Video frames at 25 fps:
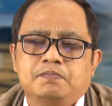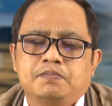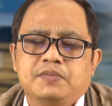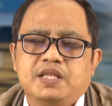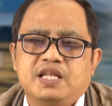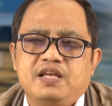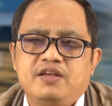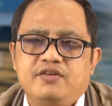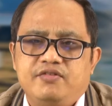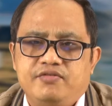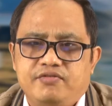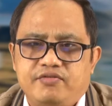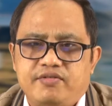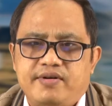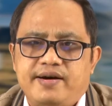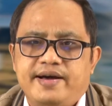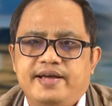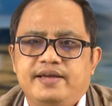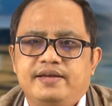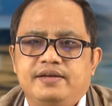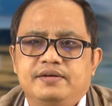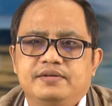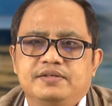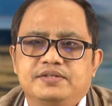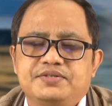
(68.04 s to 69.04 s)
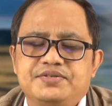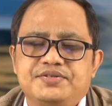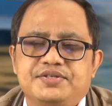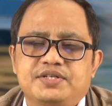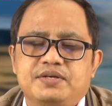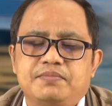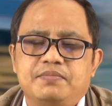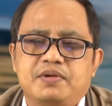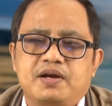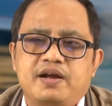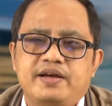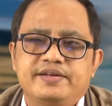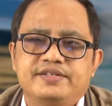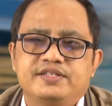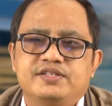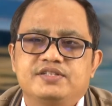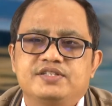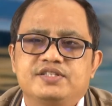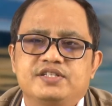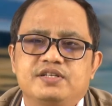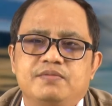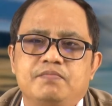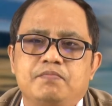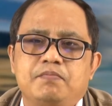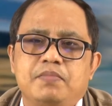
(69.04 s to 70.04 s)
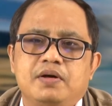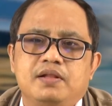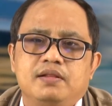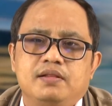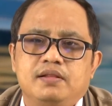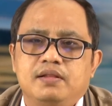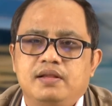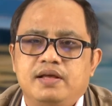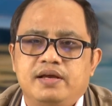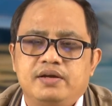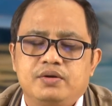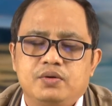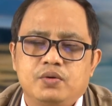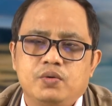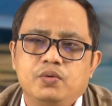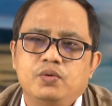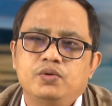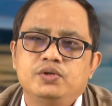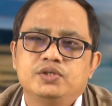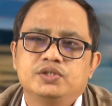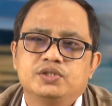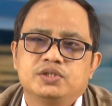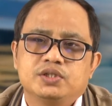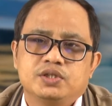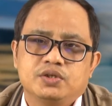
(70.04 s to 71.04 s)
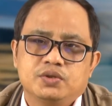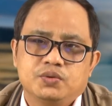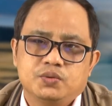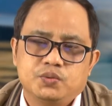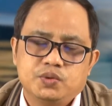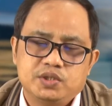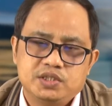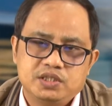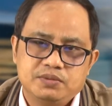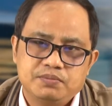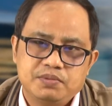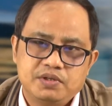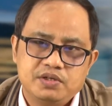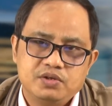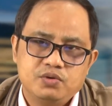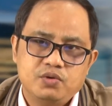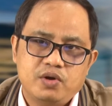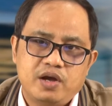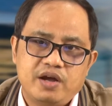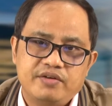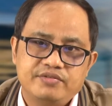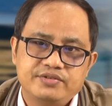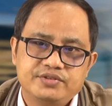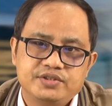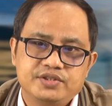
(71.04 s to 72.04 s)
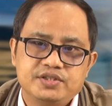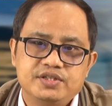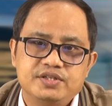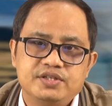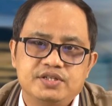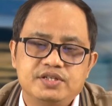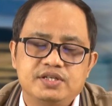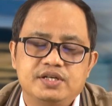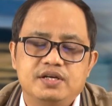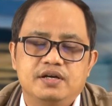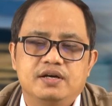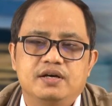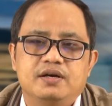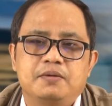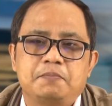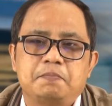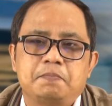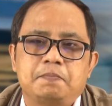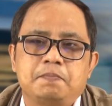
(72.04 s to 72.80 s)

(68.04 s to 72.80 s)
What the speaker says: if I summarize a simple language, whatever you have seen here,